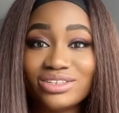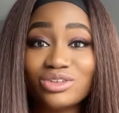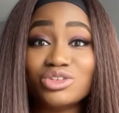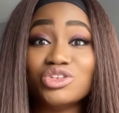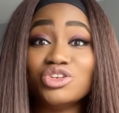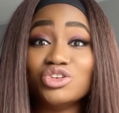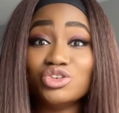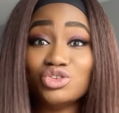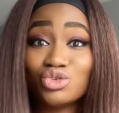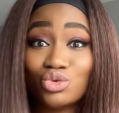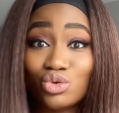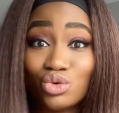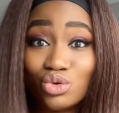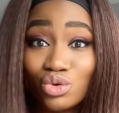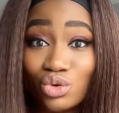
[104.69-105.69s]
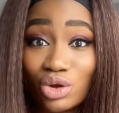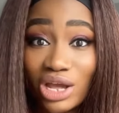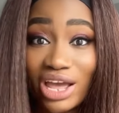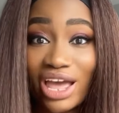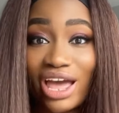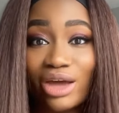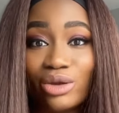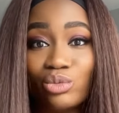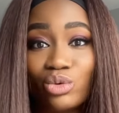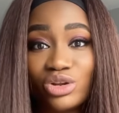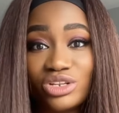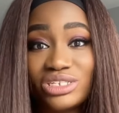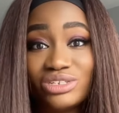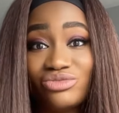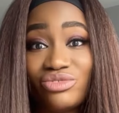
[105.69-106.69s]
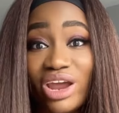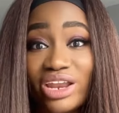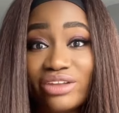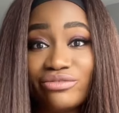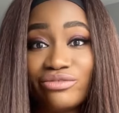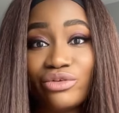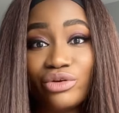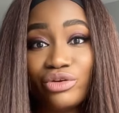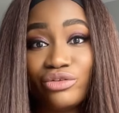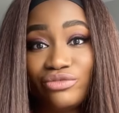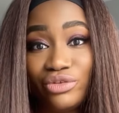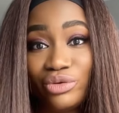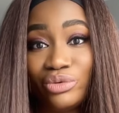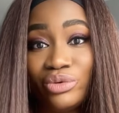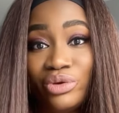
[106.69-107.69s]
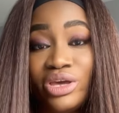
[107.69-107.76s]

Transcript: Continue to look at what's right in front of you.